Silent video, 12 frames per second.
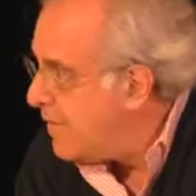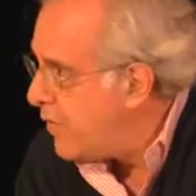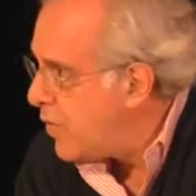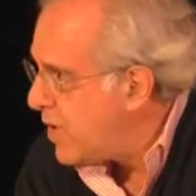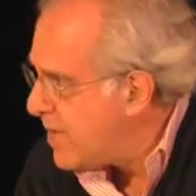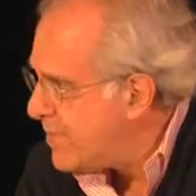
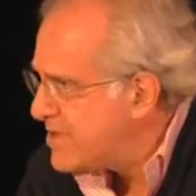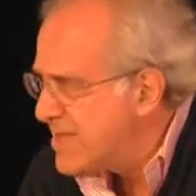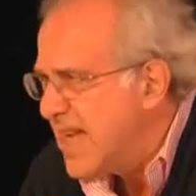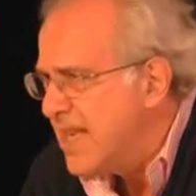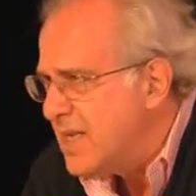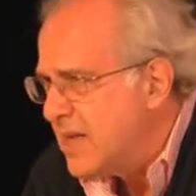
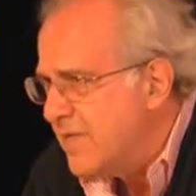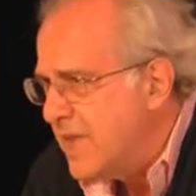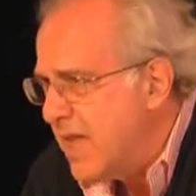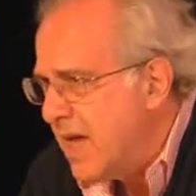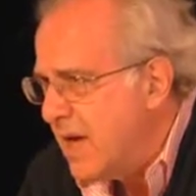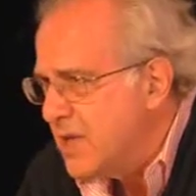40% of
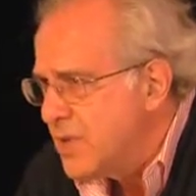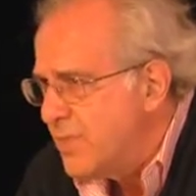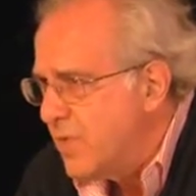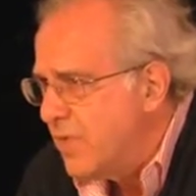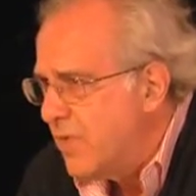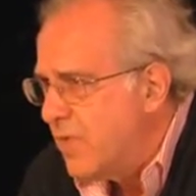the
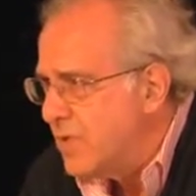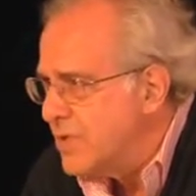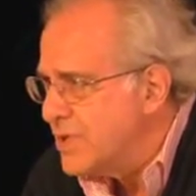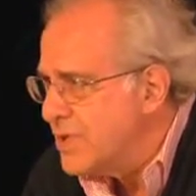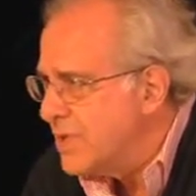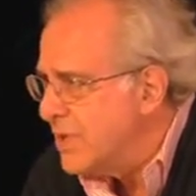eligible
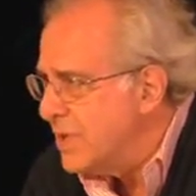voters